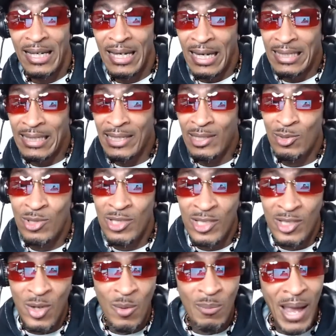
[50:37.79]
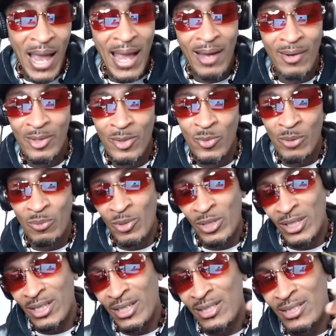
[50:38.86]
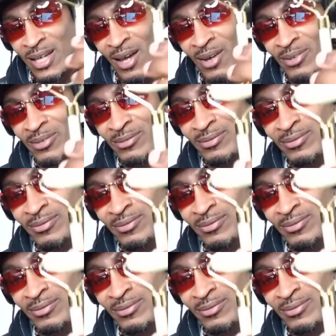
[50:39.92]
And then you just go, wow, you whip one of these out.